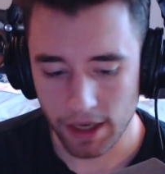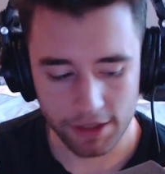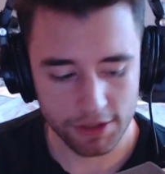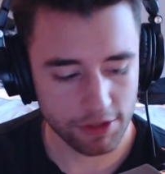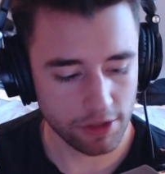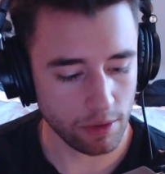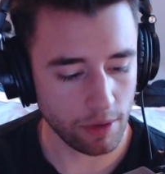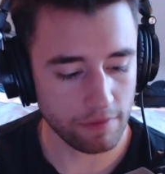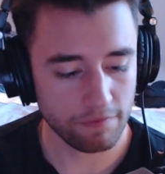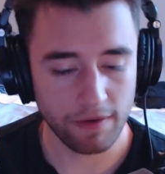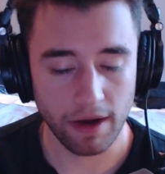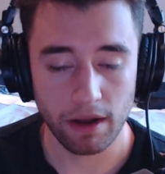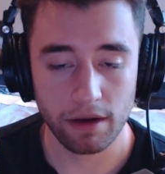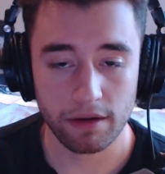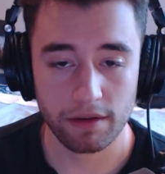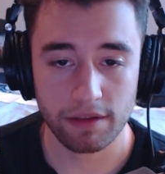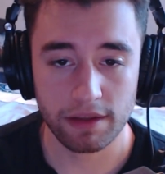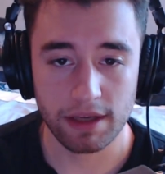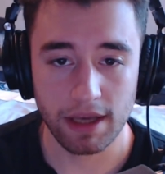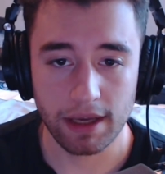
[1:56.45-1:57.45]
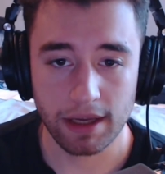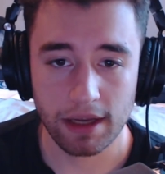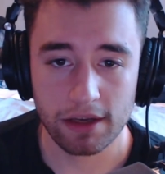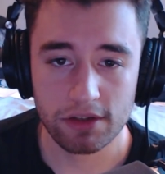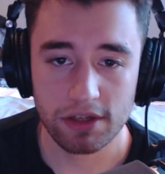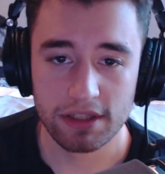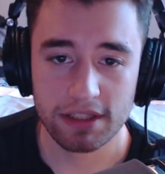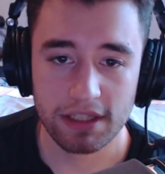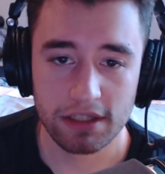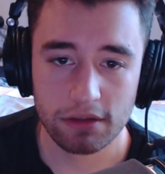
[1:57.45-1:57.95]
So I found the
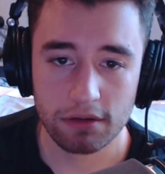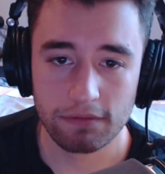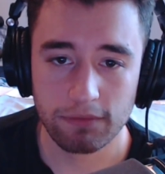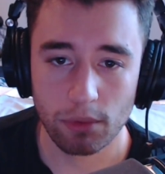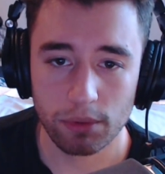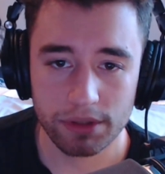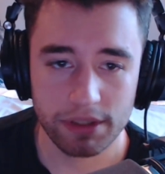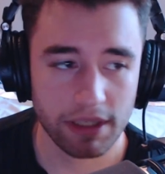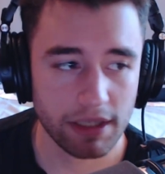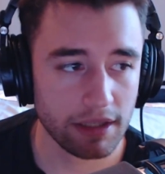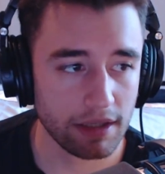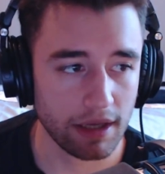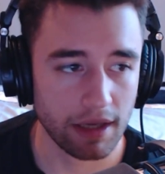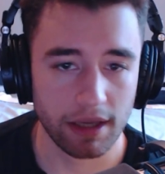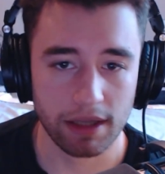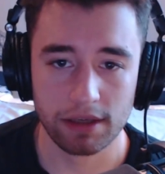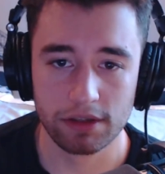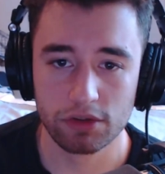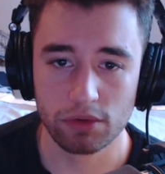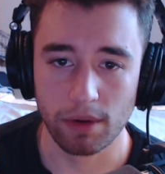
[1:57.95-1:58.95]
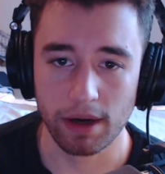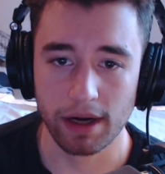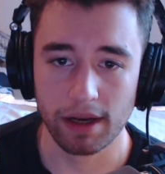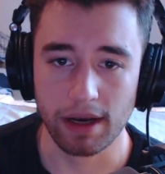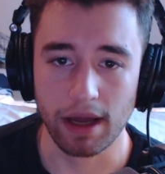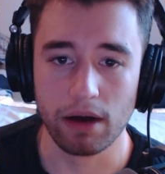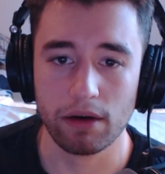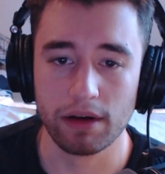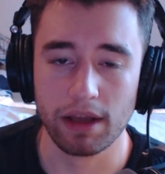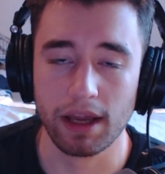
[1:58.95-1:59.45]
AKG C214 and tried
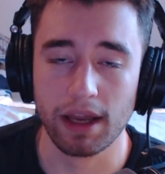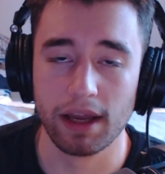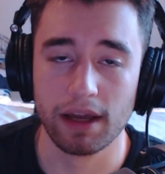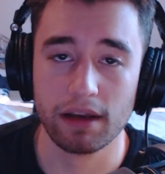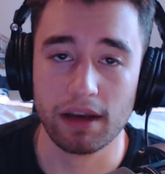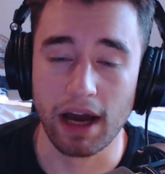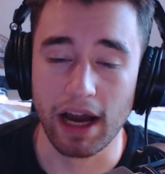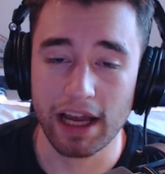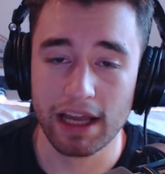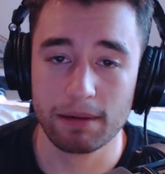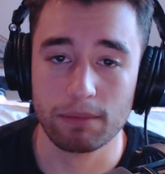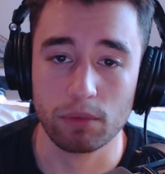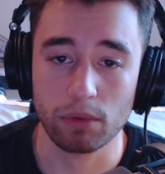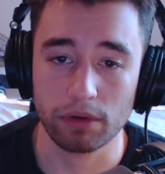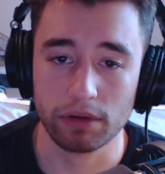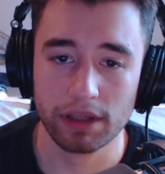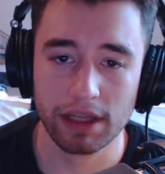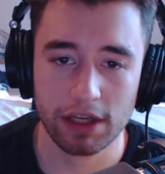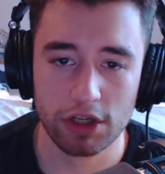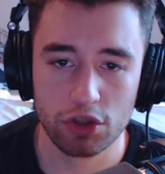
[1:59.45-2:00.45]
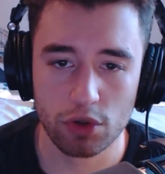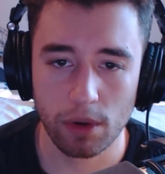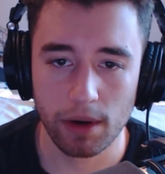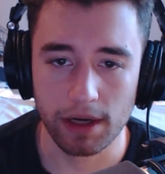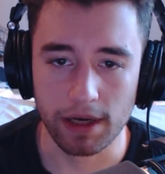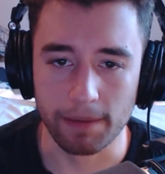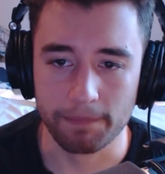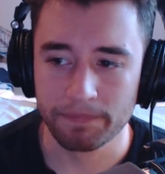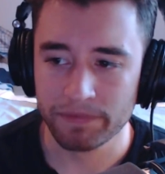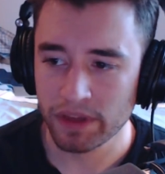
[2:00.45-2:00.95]
it out, and I am really
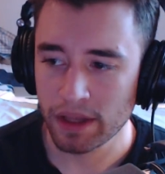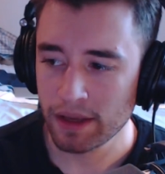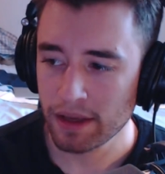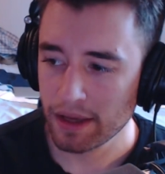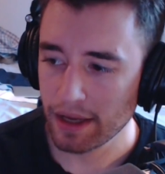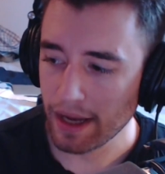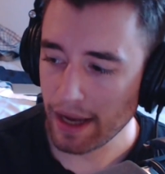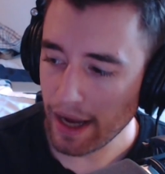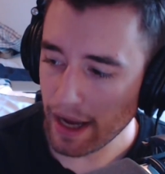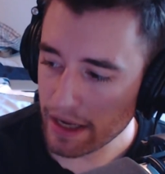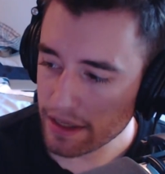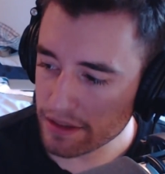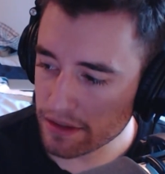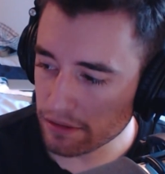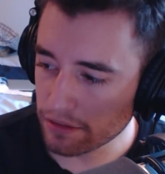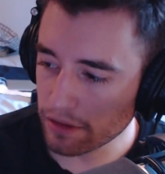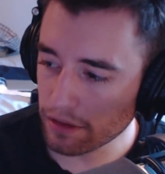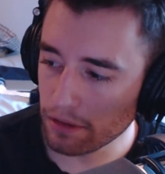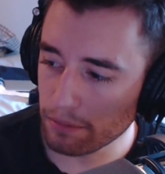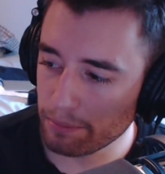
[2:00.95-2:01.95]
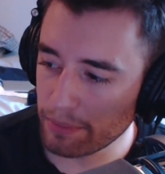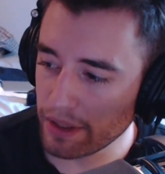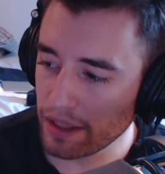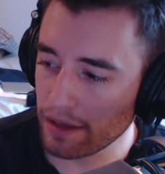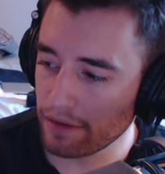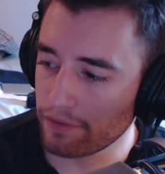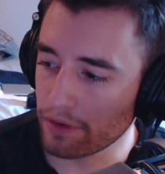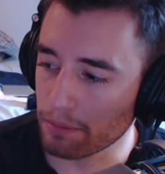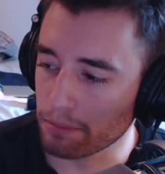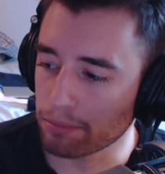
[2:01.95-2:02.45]
enjoying it. It has a little bit
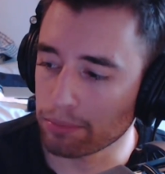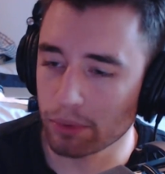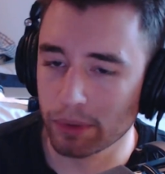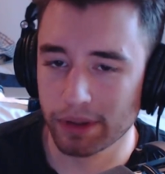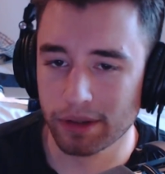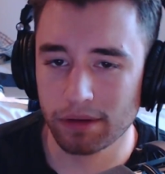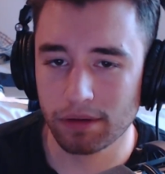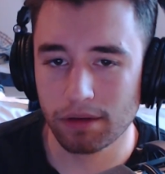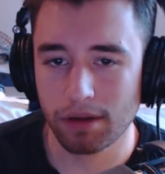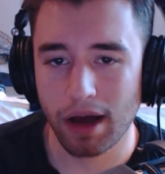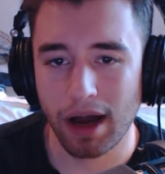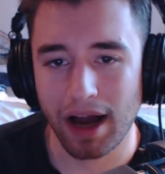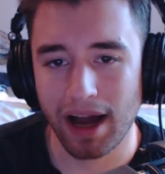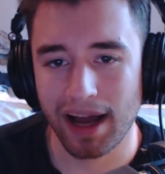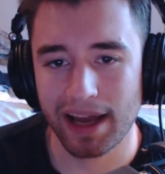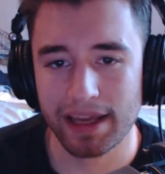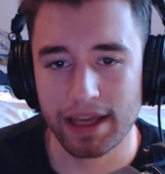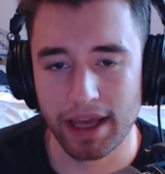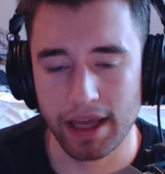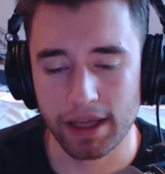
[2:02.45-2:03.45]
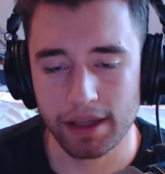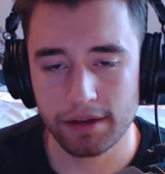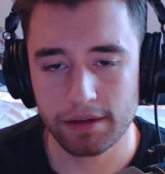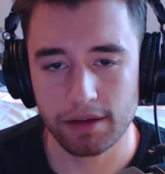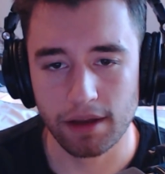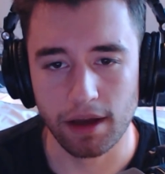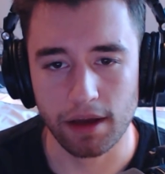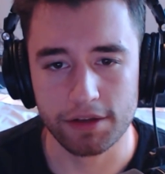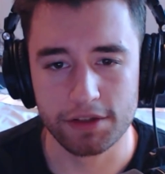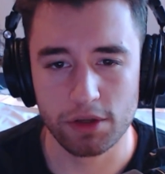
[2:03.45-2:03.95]
of a brittle high
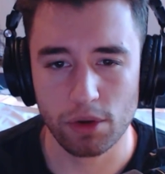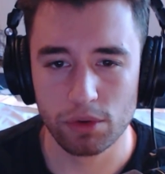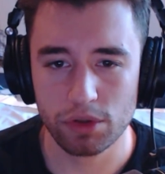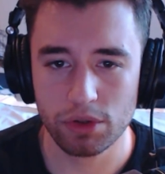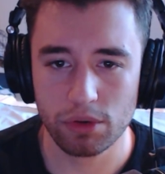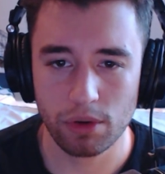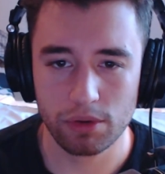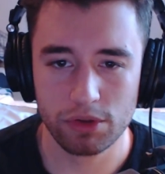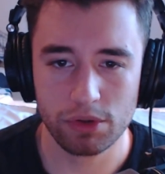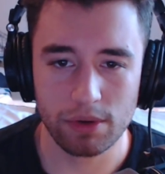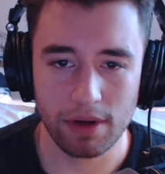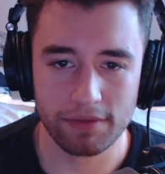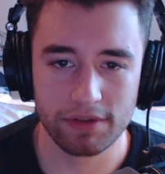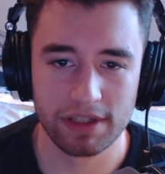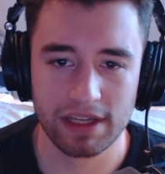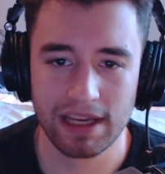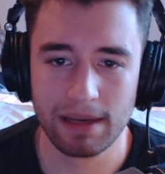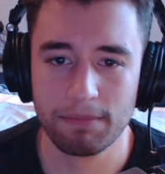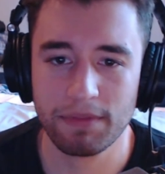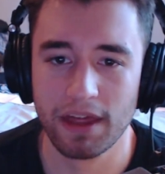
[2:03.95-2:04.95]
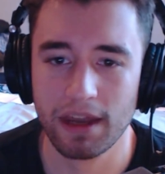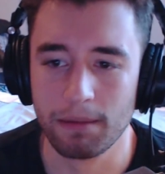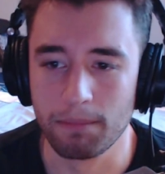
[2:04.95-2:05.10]
end, so you do have to keep that in